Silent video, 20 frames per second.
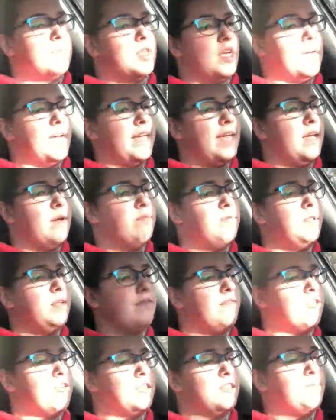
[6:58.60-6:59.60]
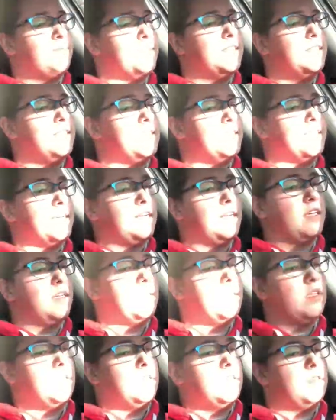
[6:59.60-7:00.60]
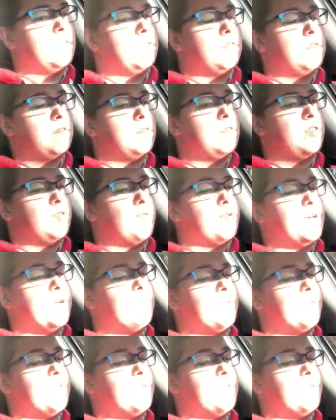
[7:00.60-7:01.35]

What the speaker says: I can't believe Christmas is like 3